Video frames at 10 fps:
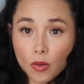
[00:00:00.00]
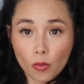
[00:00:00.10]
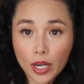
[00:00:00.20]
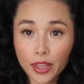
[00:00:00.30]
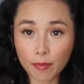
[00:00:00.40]

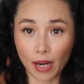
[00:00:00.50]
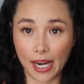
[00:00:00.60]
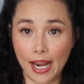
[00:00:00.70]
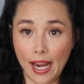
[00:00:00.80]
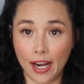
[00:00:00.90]
with my
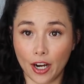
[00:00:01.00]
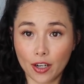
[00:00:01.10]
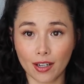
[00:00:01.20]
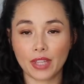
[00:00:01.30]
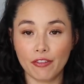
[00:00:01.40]

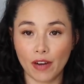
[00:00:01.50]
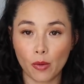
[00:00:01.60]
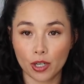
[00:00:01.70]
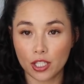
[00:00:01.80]
hair. If I were